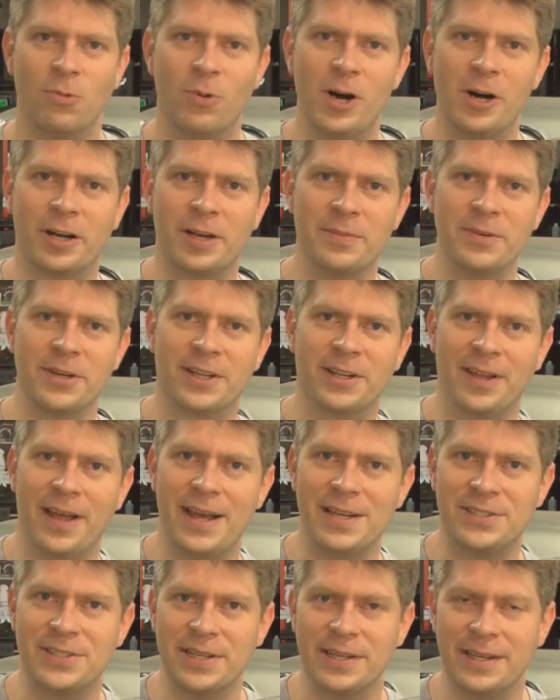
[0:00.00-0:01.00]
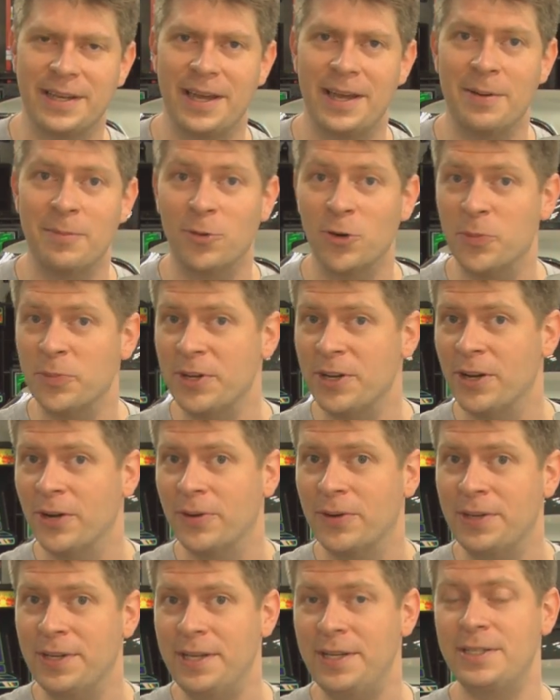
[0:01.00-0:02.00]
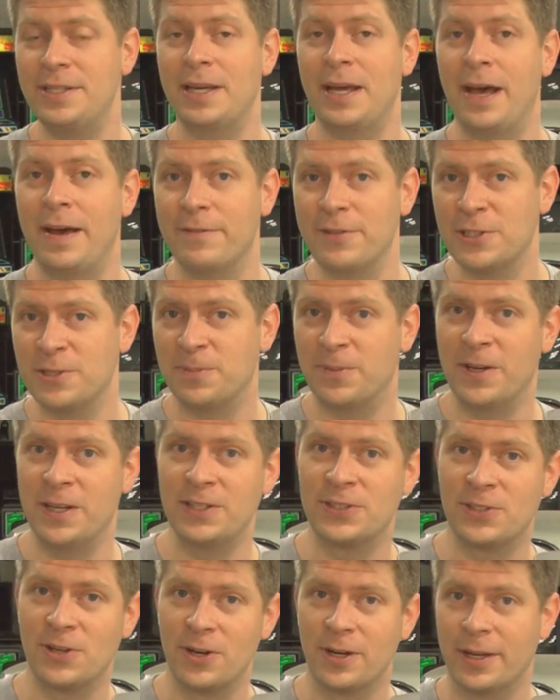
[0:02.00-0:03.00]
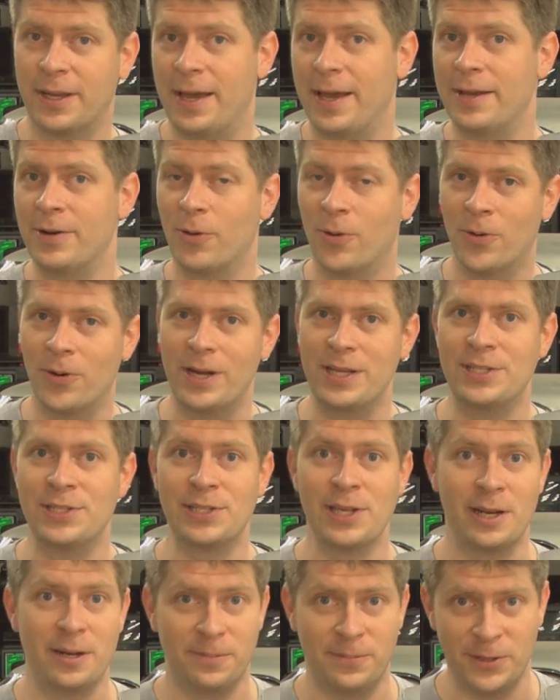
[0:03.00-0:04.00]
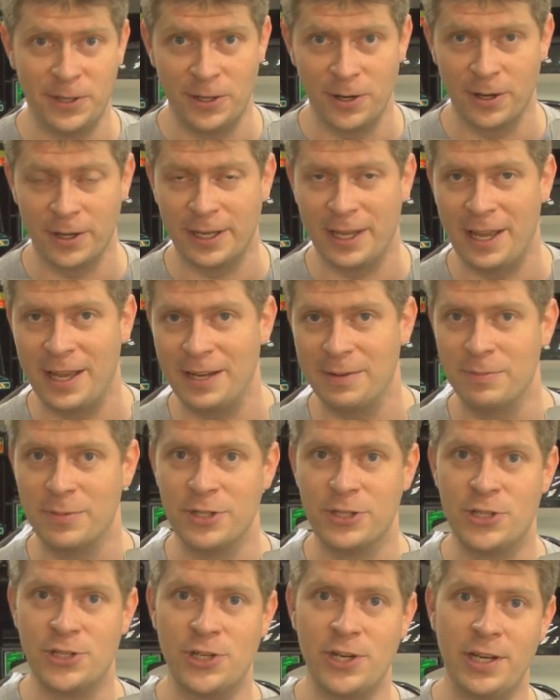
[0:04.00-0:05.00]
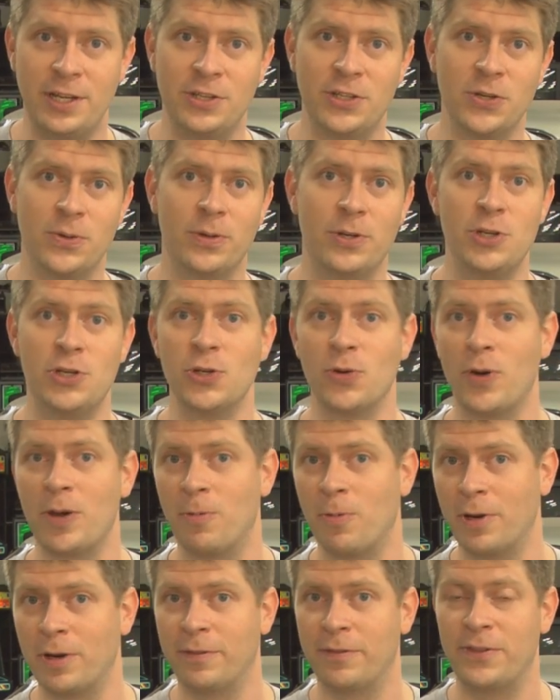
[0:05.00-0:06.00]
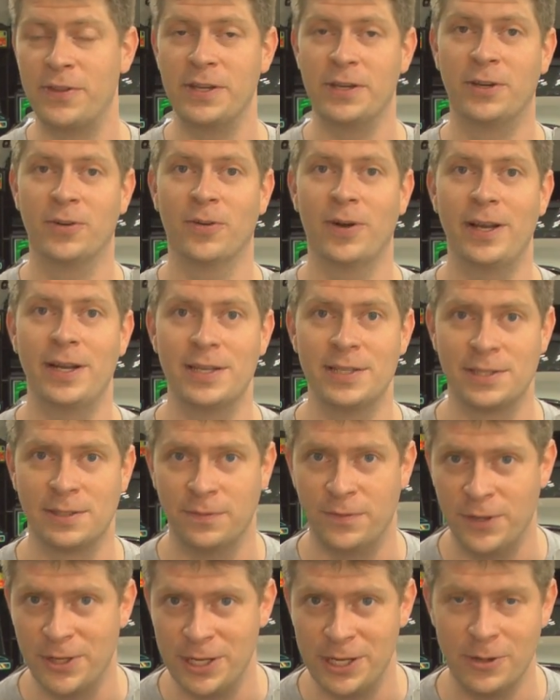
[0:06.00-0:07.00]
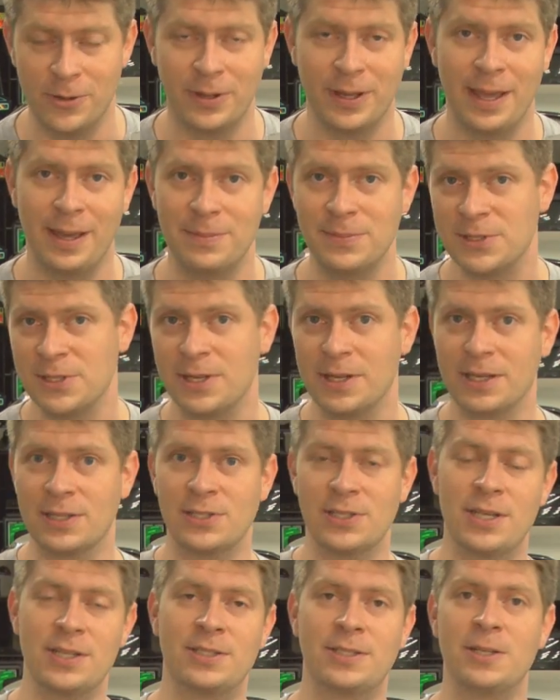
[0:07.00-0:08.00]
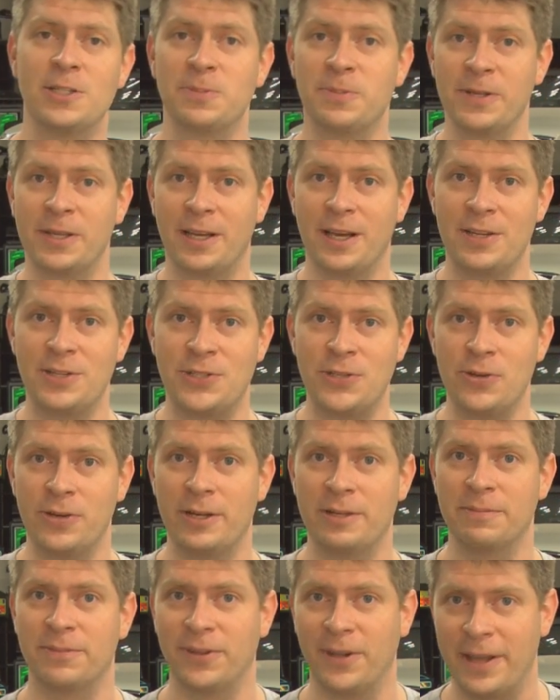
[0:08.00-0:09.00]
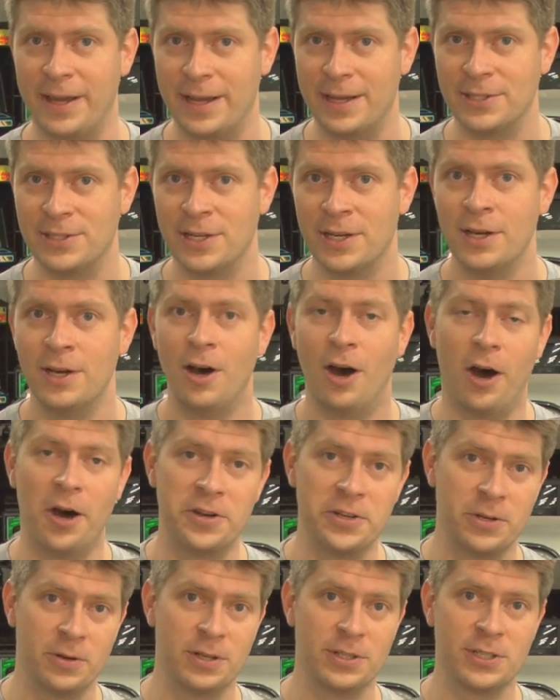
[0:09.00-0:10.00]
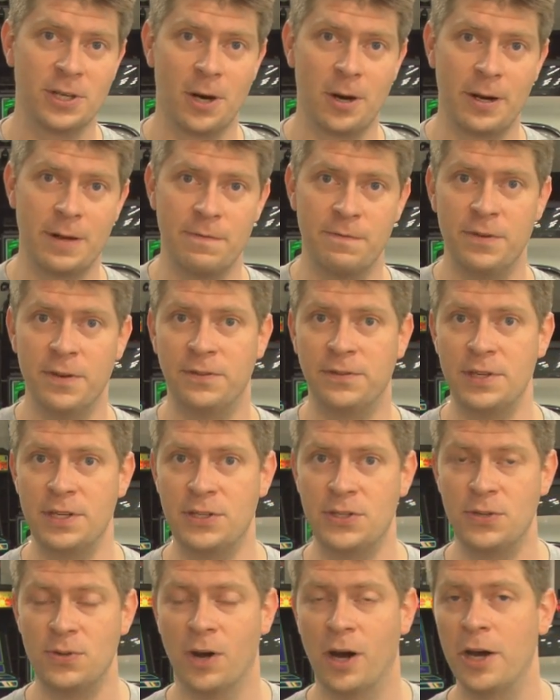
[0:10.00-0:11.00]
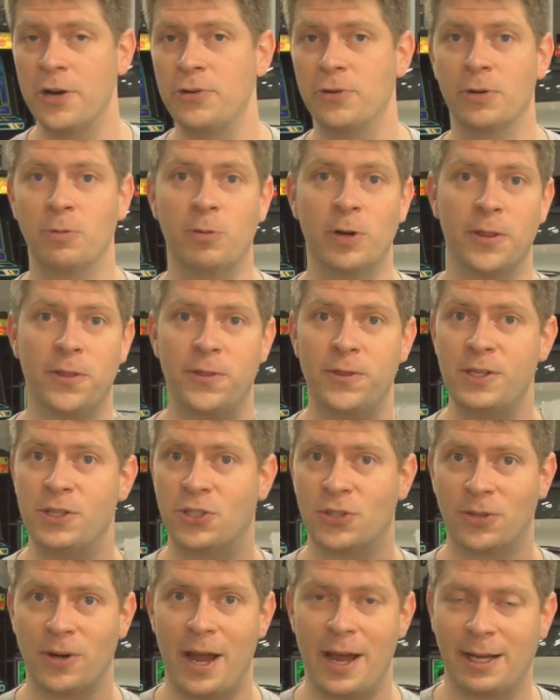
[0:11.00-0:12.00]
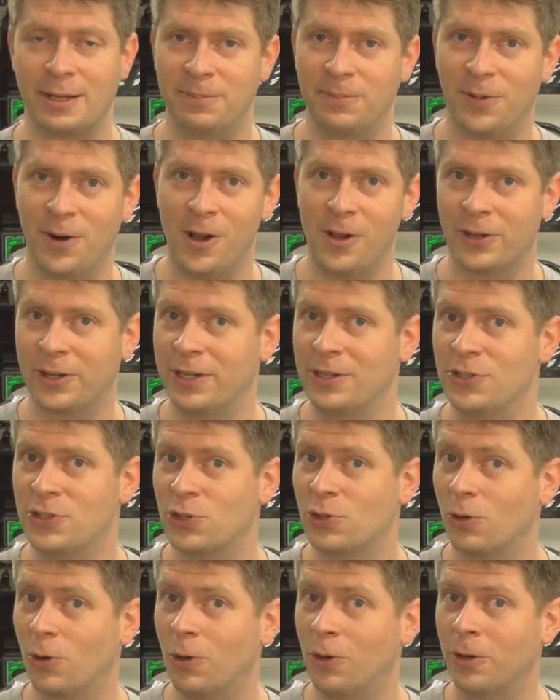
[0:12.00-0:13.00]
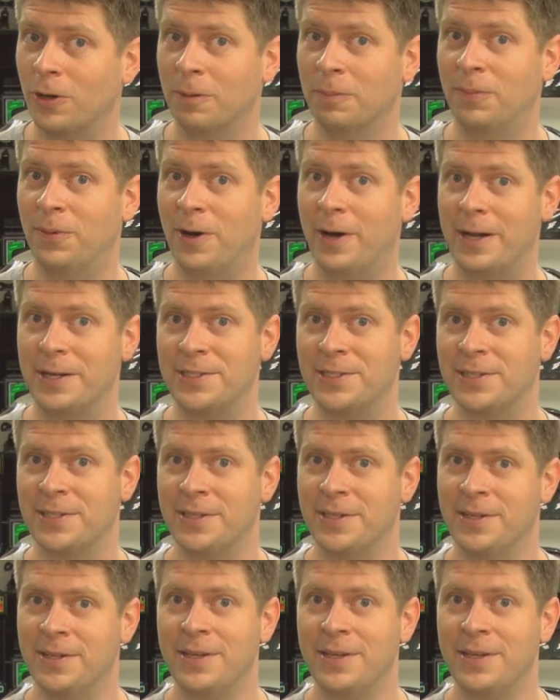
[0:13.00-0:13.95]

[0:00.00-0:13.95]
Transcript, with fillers: Welcome to Classic Game Room. You don't need to have a space arcade or a centipede arcade machine to enjoy one of the greatest video games in existence because you can play it on your Atari 5200 with the trackball controller. But